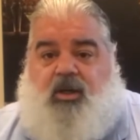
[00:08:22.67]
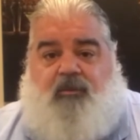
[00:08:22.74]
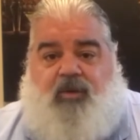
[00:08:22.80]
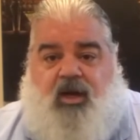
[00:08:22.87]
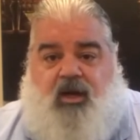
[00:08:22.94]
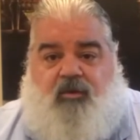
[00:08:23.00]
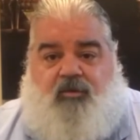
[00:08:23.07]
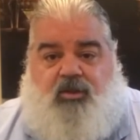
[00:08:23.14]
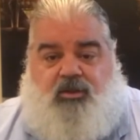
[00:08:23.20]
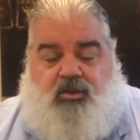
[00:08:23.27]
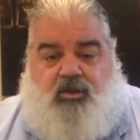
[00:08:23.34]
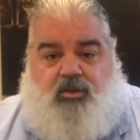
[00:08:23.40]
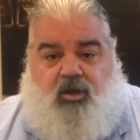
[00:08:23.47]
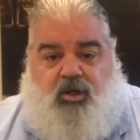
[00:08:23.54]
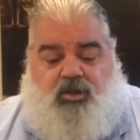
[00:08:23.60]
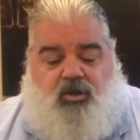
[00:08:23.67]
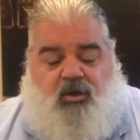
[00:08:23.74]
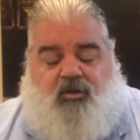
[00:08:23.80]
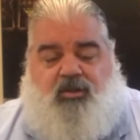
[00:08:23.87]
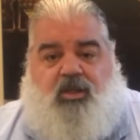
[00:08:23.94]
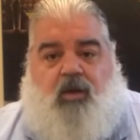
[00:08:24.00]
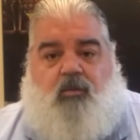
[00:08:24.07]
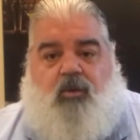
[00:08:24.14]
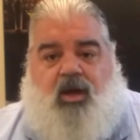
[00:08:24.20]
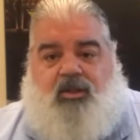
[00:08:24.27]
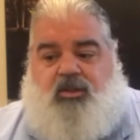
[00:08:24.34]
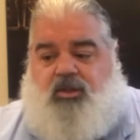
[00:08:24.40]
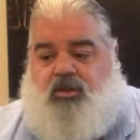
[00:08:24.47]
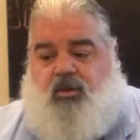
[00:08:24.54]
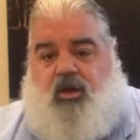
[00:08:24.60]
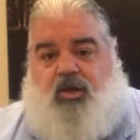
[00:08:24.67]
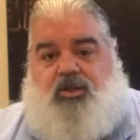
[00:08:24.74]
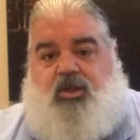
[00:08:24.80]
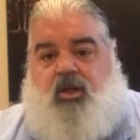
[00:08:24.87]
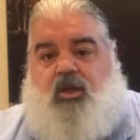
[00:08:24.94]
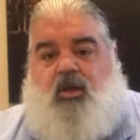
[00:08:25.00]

I'm not going to rinse the starch off because I want the starch